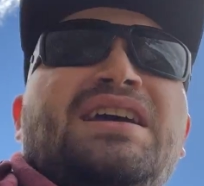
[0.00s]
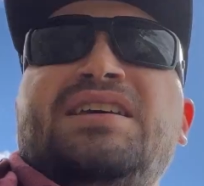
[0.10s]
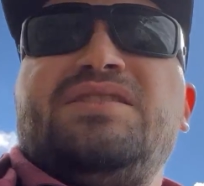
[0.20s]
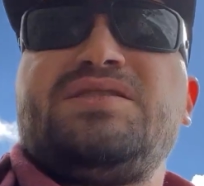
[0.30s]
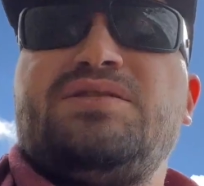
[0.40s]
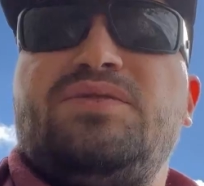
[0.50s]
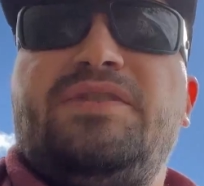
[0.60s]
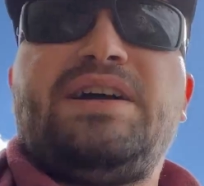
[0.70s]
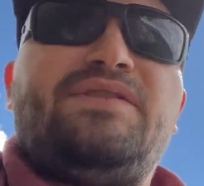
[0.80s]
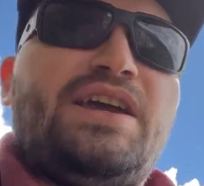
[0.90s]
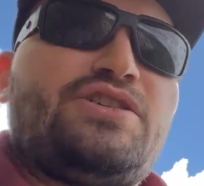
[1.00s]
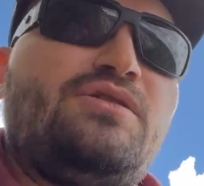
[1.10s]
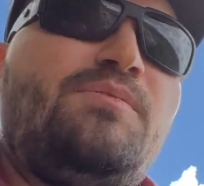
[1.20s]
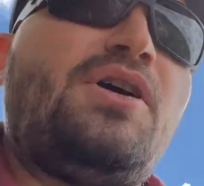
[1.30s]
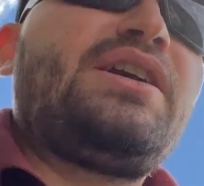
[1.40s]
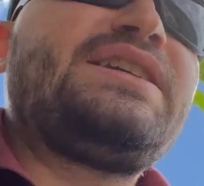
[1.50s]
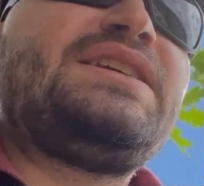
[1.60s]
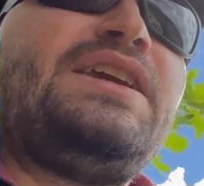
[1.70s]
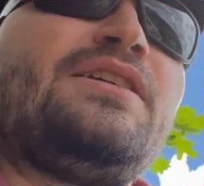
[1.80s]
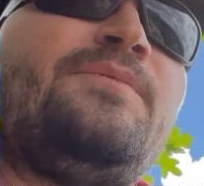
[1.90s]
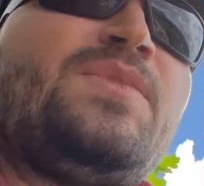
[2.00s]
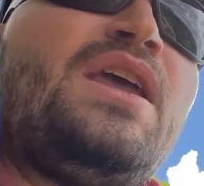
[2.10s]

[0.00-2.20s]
There's also 5 national parks here,